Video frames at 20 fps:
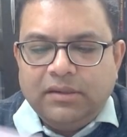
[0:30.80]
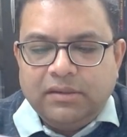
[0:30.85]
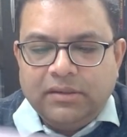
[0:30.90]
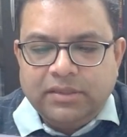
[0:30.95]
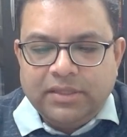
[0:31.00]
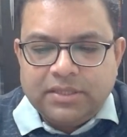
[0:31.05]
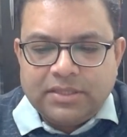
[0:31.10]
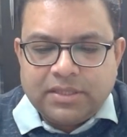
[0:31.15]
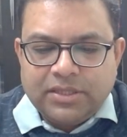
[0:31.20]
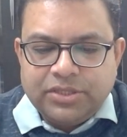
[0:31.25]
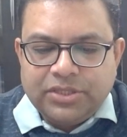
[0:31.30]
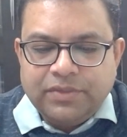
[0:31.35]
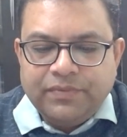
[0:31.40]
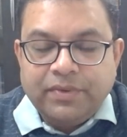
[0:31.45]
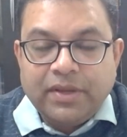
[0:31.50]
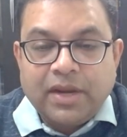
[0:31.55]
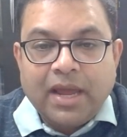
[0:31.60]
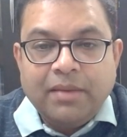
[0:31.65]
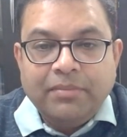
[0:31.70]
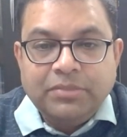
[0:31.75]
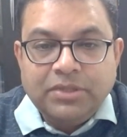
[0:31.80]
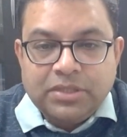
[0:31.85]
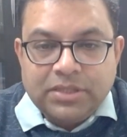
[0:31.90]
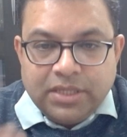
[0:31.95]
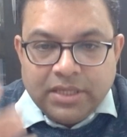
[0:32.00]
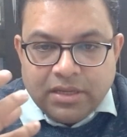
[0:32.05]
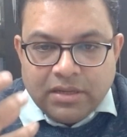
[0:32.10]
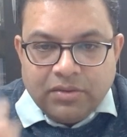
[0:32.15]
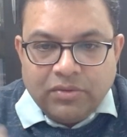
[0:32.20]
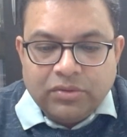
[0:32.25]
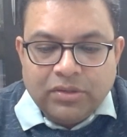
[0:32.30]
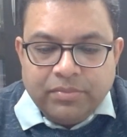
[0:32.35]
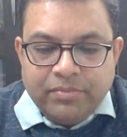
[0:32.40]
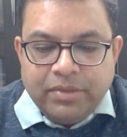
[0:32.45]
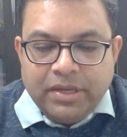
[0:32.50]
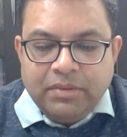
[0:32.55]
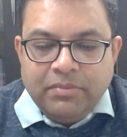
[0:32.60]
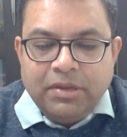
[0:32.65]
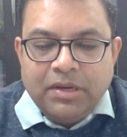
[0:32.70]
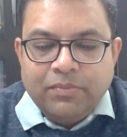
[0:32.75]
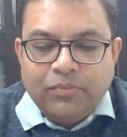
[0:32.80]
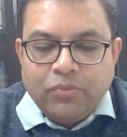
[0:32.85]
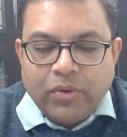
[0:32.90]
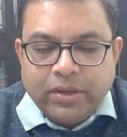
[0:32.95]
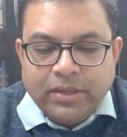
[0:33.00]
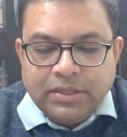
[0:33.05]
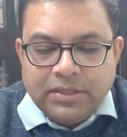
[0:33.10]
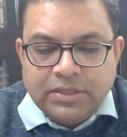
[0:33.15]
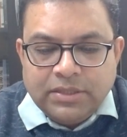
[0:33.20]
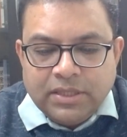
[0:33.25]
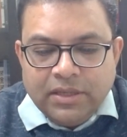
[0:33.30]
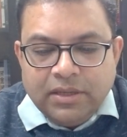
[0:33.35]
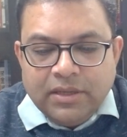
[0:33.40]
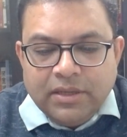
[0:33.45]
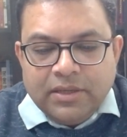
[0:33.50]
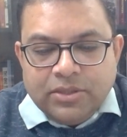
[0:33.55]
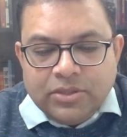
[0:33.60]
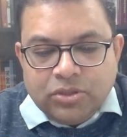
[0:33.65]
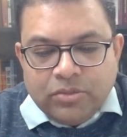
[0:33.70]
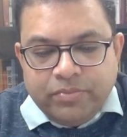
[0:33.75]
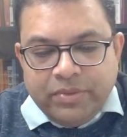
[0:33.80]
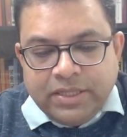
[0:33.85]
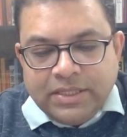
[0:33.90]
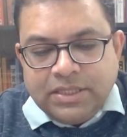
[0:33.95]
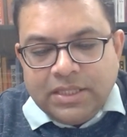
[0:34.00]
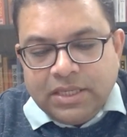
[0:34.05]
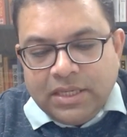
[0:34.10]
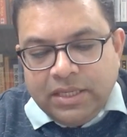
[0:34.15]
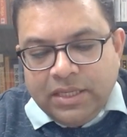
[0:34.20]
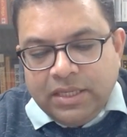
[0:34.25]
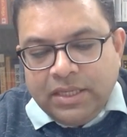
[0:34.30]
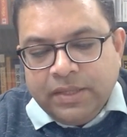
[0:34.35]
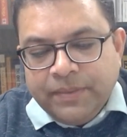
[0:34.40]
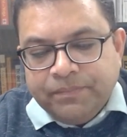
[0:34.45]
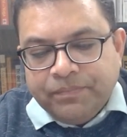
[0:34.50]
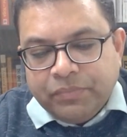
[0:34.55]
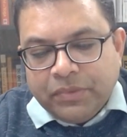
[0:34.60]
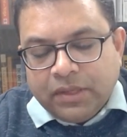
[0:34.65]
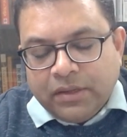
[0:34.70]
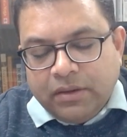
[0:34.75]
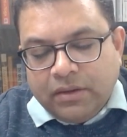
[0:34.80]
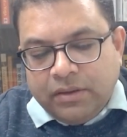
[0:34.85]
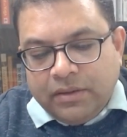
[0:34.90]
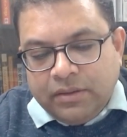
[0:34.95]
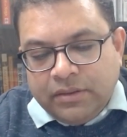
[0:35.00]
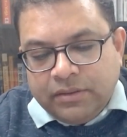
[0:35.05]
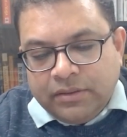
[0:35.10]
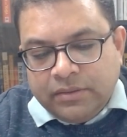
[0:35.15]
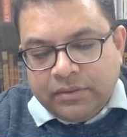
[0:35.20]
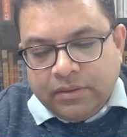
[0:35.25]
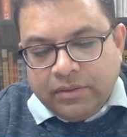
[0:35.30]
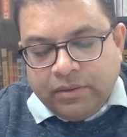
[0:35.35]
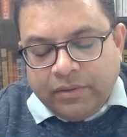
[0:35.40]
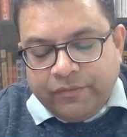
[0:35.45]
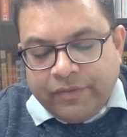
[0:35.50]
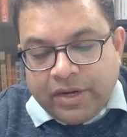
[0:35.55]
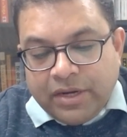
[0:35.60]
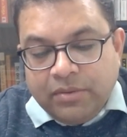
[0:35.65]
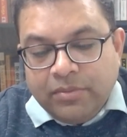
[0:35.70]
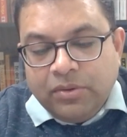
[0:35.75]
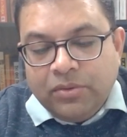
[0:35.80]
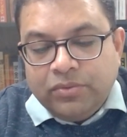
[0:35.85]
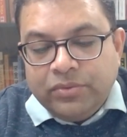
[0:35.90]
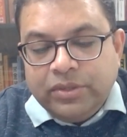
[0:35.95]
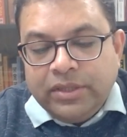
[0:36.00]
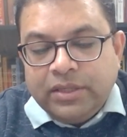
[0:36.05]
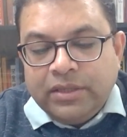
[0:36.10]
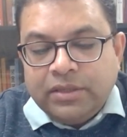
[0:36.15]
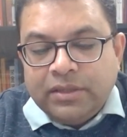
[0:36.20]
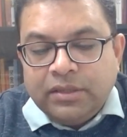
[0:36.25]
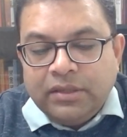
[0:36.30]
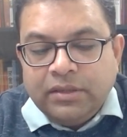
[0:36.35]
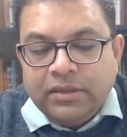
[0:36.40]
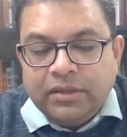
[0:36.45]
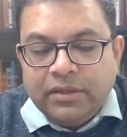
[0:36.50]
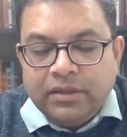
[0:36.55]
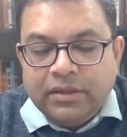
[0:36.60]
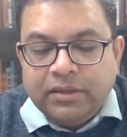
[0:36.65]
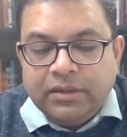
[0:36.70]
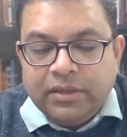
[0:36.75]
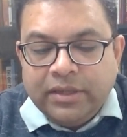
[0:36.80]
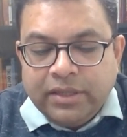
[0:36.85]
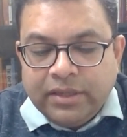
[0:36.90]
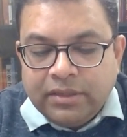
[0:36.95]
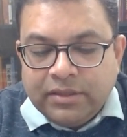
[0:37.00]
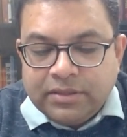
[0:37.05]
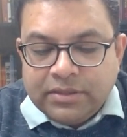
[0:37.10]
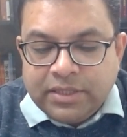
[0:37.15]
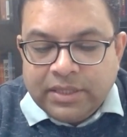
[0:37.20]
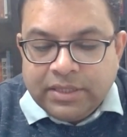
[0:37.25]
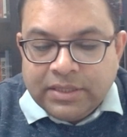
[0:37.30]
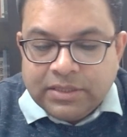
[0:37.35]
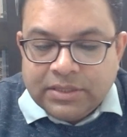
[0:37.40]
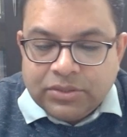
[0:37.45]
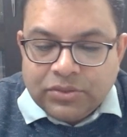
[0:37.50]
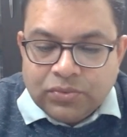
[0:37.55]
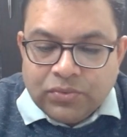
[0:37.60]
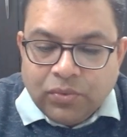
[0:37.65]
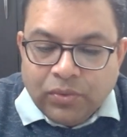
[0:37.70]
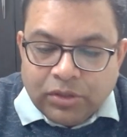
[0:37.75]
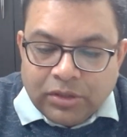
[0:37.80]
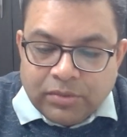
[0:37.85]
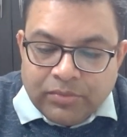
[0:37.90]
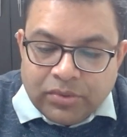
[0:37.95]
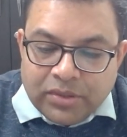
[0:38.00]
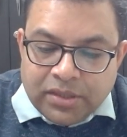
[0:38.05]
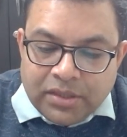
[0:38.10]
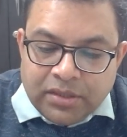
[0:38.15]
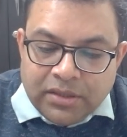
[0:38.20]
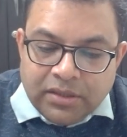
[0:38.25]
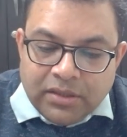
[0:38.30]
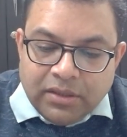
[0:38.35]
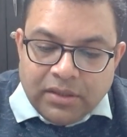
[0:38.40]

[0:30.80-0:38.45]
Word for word: a, discussion where i'm just taking out the main main points so basically uh, uh, venerable udena uh, here says to ghotamukha